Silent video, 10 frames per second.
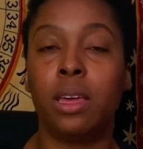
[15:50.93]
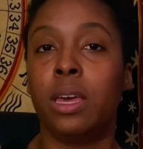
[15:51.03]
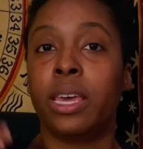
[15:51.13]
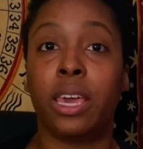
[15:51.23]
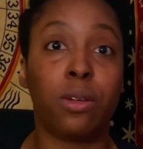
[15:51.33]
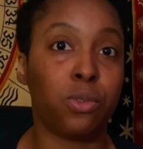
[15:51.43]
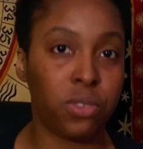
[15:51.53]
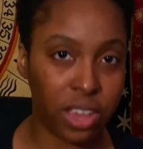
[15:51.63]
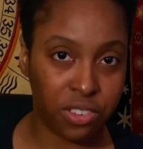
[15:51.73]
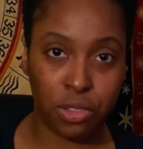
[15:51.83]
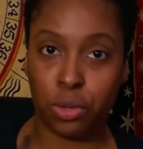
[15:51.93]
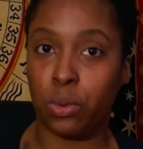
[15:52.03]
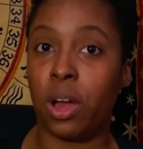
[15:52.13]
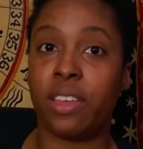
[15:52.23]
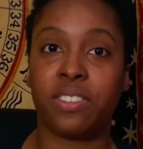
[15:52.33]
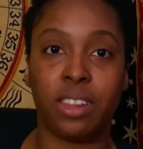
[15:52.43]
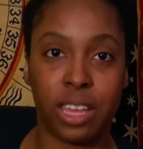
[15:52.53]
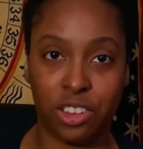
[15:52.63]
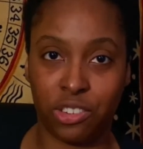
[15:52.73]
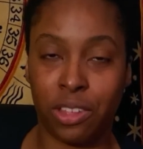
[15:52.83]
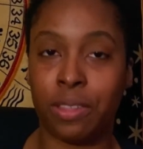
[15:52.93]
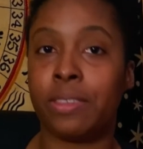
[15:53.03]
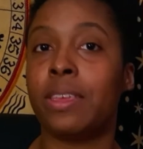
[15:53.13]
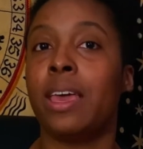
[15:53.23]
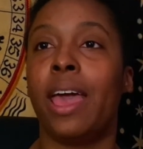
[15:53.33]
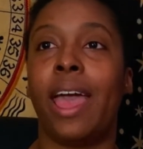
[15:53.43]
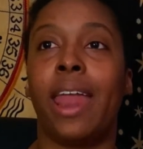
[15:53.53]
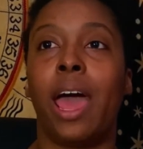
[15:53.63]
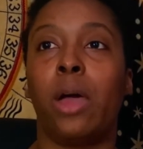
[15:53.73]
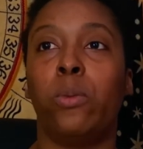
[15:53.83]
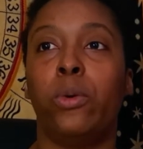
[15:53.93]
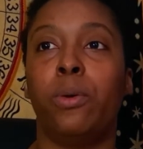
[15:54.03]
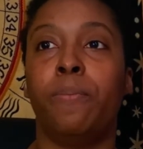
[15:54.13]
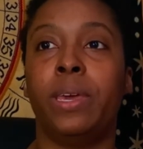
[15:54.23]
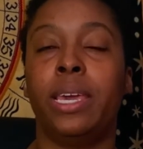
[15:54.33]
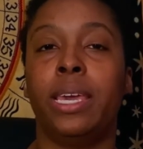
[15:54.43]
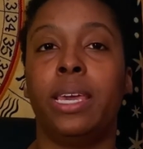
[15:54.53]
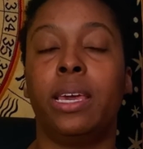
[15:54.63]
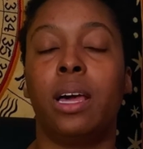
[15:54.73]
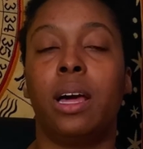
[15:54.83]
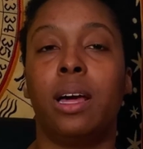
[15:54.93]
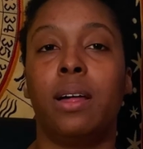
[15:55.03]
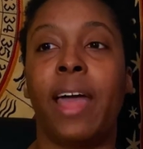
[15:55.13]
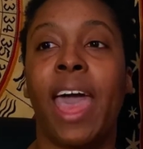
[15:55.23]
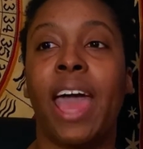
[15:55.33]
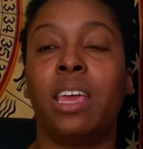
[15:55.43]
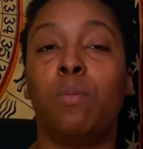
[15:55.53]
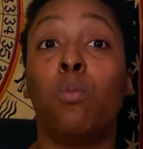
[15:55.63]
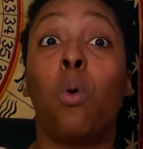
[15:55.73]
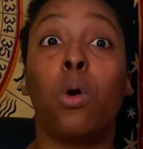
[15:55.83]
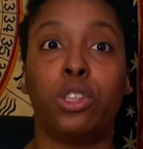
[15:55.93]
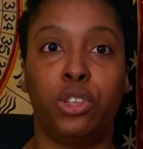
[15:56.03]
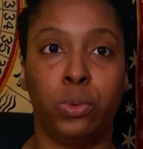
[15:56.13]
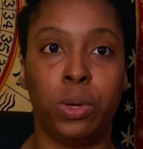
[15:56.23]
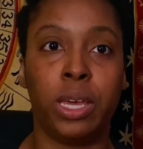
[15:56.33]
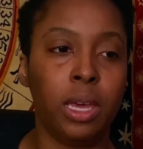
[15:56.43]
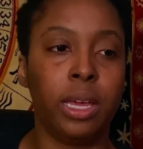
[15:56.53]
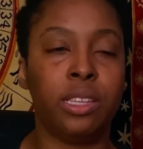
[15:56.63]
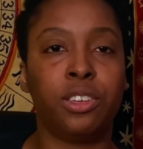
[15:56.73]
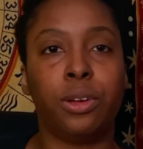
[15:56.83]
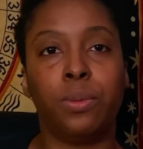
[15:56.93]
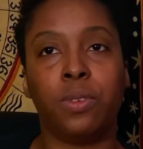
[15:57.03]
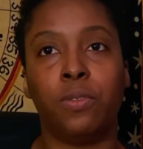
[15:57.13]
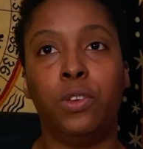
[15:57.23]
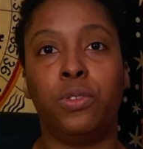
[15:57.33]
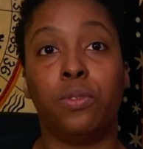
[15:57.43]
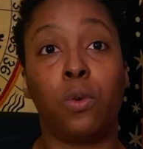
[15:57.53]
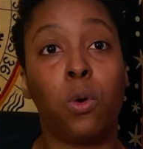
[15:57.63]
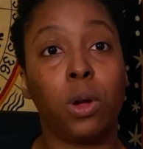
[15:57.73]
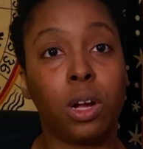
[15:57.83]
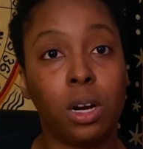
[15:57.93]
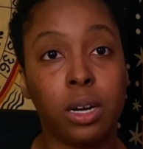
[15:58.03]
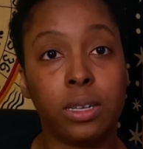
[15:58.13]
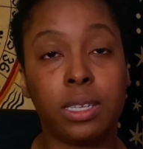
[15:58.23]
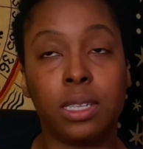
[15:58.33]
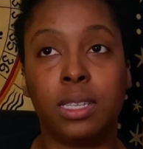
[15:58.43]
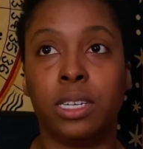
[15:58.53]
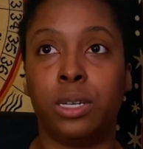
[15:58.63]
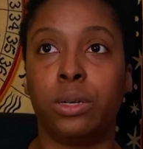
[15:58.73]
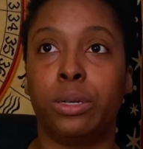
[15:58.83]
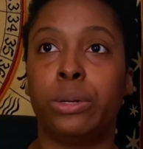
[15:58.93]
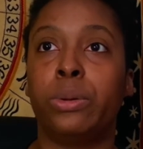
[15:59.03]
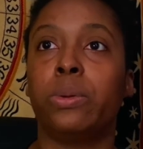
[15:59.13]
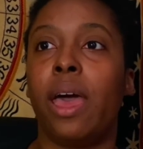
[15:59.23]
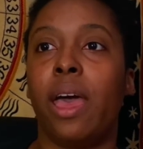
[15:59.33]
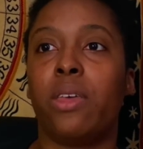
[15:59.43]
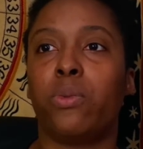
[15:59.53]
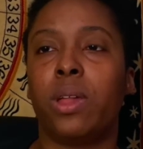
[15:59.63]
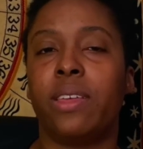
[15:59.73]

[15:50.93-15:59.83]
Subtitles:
Characterization through Constellations, and I will be adding more to it in terms of use of court cards in the tarot, as well as